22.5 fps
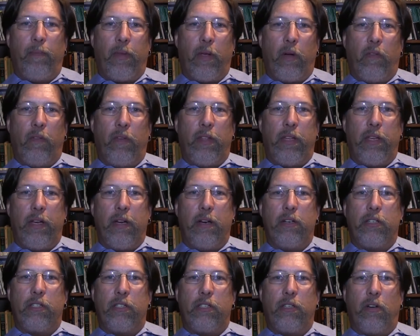over the
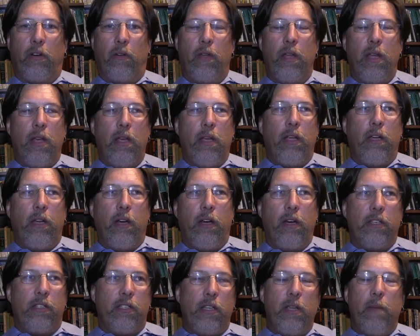years. So you're
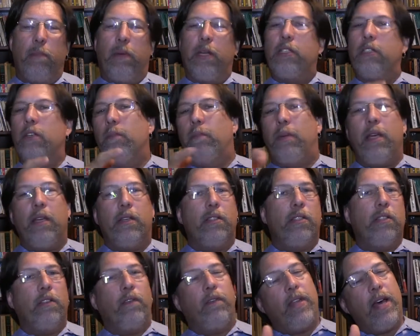going to see bits and
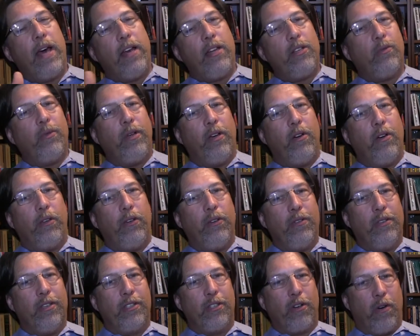pieces of that as we go
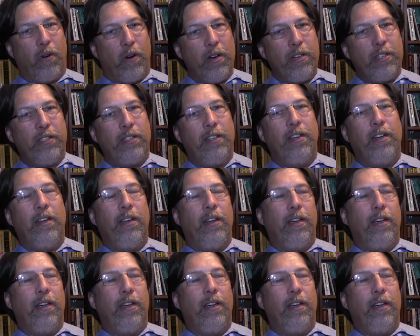through this course.